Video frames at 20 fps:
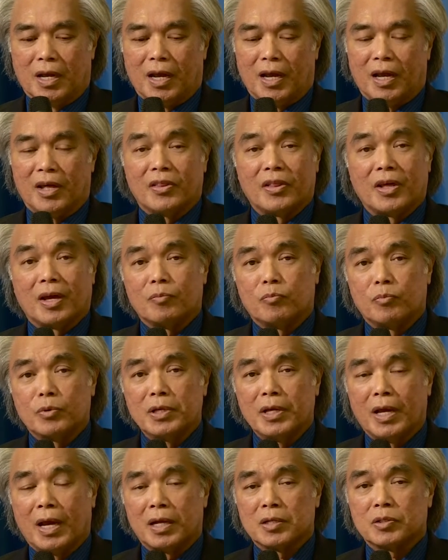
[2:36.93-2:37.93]
and that
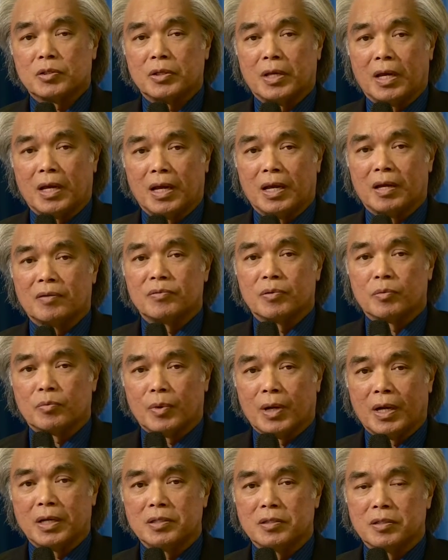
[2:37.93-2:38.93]
we actually have the
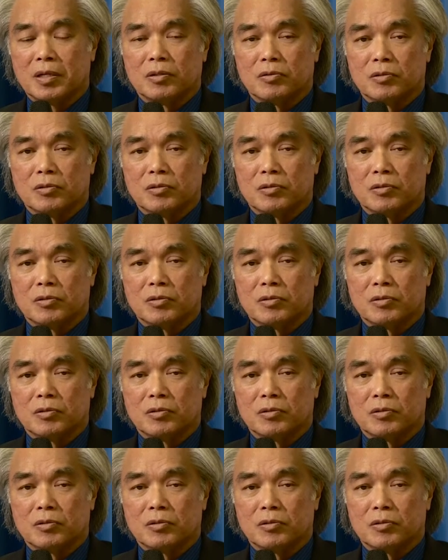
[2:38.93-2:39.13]
right